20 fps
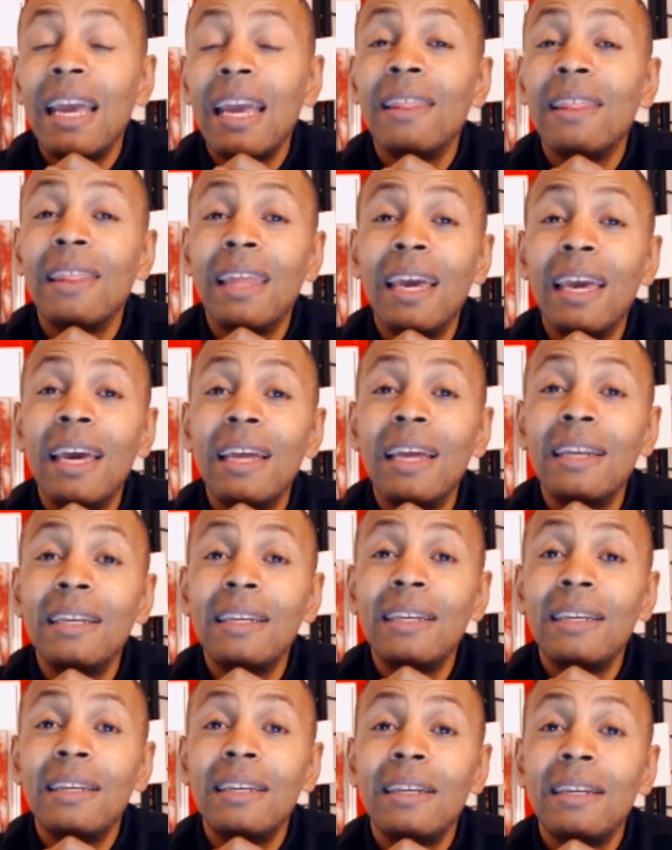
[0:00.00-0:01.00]
and
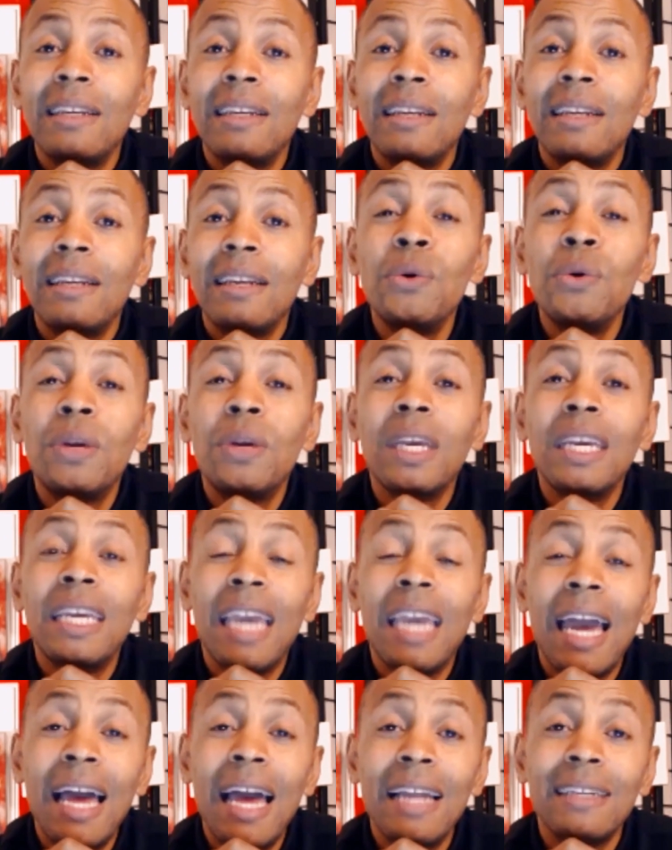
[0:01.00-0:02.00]
then you can
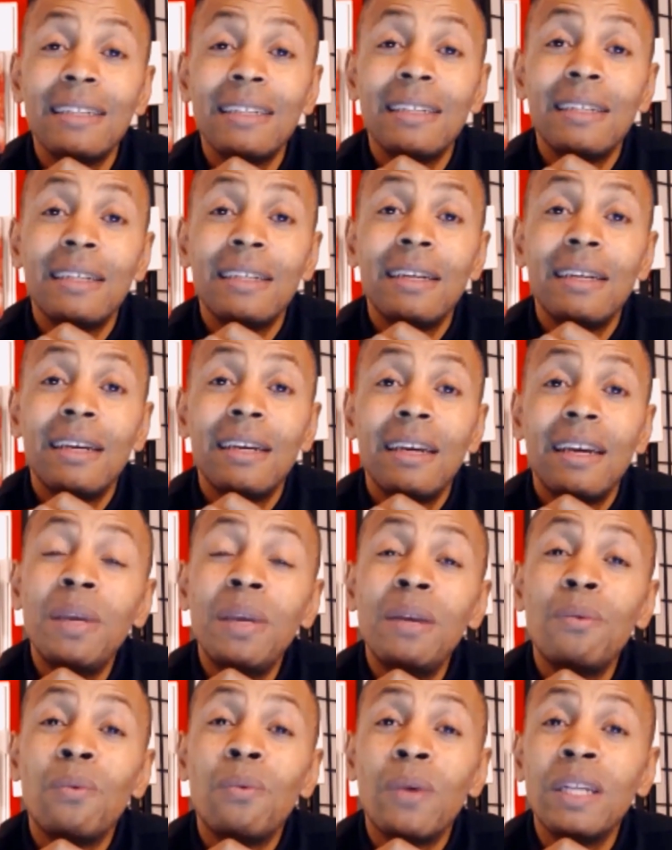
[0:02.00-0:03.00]
get
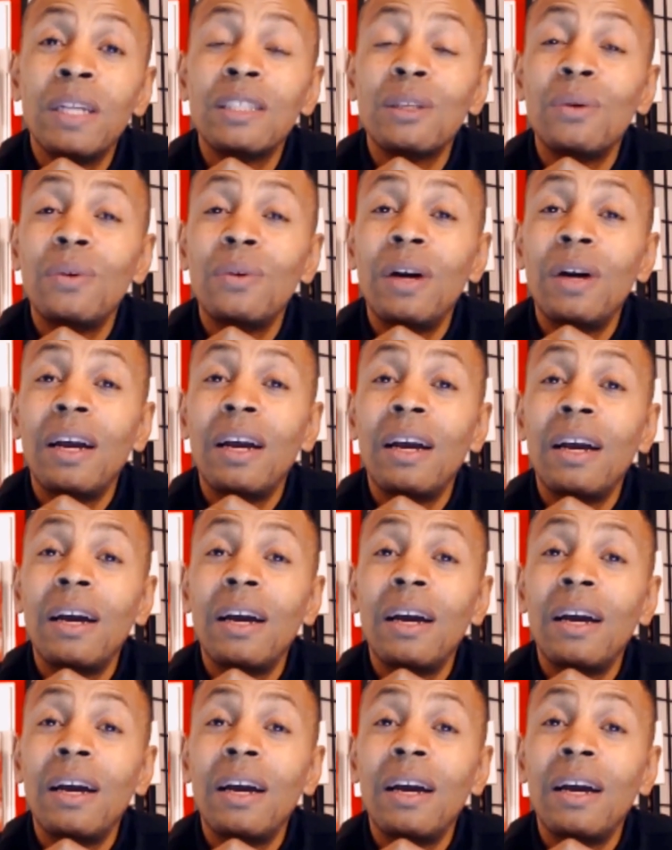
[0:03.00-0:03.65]
Airbnb rental